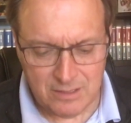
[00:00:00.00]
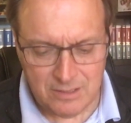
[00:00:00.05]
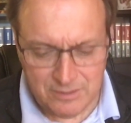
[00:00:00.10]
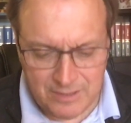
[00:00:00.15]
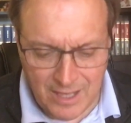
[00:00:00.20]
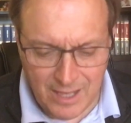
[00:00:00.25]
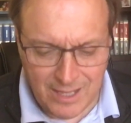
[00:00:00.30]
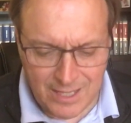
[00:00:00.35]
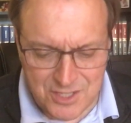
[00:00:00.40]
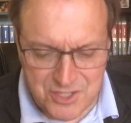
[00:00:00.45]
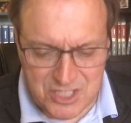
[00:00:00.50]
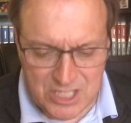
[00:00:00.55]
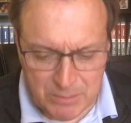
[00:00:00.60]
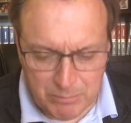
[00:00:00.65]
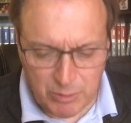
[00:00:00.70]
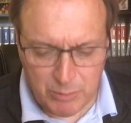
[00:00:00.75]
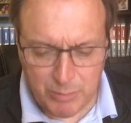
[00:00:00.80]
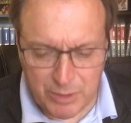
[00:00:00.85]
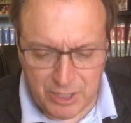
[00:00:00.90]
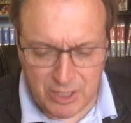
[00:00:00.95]
died
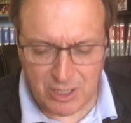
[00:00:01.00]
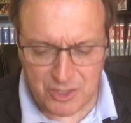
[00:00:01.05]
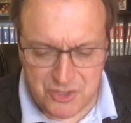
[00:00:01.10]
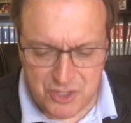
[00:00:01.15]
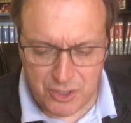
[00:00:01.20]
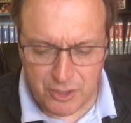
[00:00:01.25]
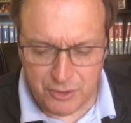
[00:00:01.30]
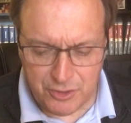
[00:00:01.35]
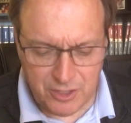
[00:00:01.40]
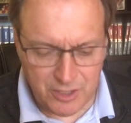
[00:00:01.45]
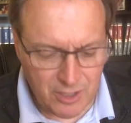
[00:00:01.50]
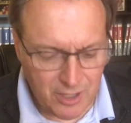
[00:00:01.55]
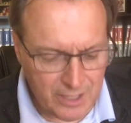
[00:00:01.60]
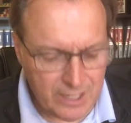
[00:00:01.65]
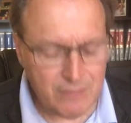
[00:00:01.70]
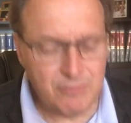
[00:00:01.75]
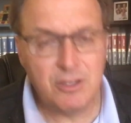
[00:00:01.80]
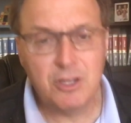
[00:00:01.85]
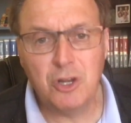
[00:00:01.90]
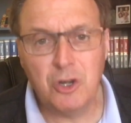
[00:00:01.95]
simply because Herod did not
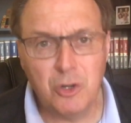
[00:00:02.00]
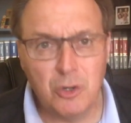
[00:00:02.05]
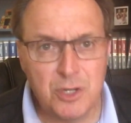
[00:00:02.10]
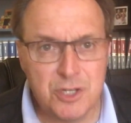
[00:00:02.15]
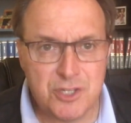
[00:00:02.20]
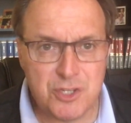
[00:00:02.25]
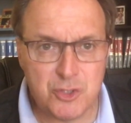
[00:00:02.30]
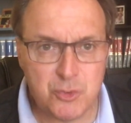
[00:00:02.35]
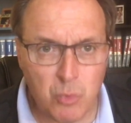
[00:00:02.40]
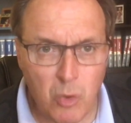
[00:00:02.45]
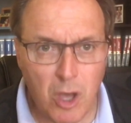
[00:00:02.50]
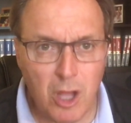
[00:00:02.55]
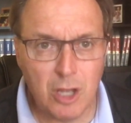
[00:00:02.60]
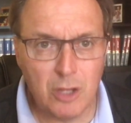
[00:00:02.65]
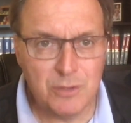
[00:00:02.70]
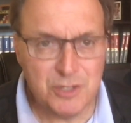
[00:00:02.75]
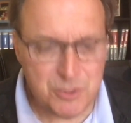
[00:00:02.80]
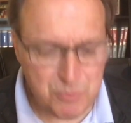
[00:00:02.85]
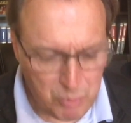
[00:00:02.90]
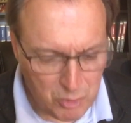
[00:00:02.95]
have the courage to swallow
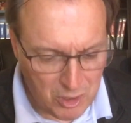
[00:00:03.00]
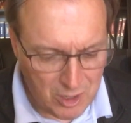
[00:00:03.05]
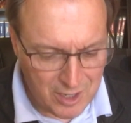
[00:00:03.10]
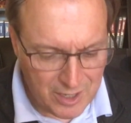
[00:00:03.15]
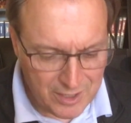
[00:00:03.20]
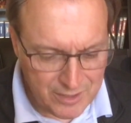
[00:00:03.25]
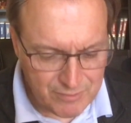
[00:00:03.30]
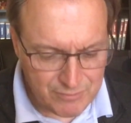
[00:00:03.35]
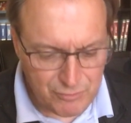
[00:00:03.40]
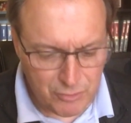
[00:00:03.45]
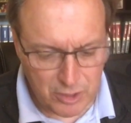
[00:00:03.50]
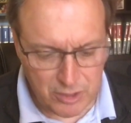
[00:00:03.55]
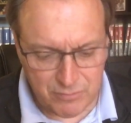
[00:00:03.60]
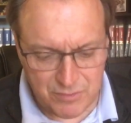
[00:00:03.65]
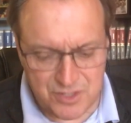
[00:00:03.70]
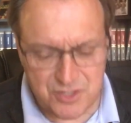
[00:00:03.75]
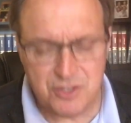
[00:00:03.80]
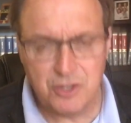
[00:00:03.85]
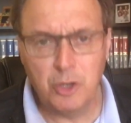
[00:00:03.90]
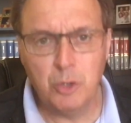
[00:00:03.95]
his pride in front of
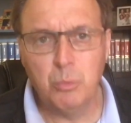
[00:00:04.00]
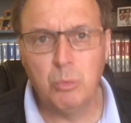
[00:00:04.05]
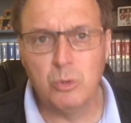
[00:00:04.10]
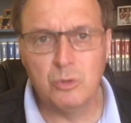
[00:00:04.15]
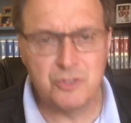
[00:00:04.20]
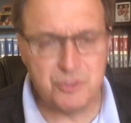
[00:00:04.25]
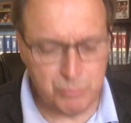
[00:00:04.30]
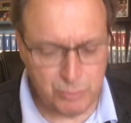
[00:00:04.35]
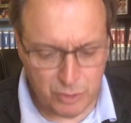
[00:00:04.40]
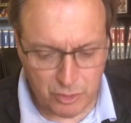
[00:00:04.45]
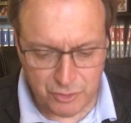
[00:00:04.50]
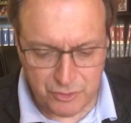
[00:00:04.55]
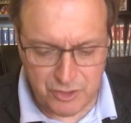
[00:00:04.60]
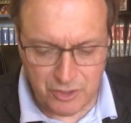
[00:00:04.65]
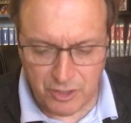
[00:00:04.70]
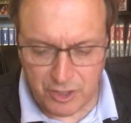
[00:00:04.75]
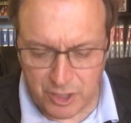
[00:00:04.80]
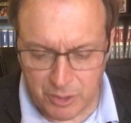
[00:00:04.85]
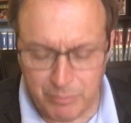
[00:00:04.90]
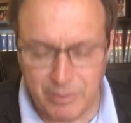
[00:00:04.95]
his nobles and
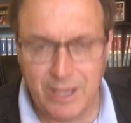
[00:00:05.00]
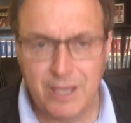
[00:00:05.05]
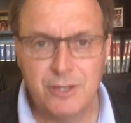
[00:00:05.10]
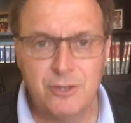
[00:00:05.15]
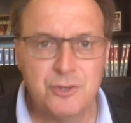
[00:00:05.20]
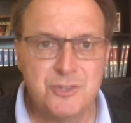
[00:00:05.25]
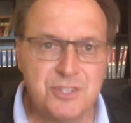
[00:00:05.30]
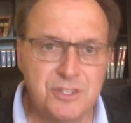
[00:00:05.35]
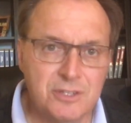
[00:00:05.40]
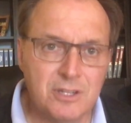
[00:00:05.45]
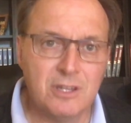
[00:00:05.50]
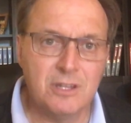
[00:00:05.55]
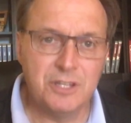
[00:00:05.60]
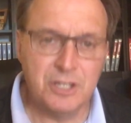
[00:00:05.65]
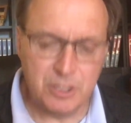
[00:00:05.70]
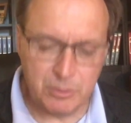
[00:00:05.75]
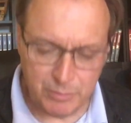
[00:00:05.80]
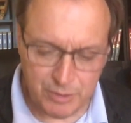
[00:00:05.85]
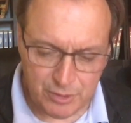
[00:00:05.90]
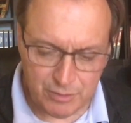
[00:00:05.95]
military commanders and the
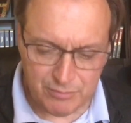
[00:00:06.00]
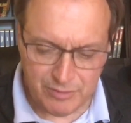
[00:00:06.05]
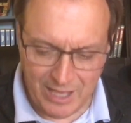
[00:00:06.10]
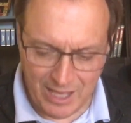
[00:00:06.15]
leading men of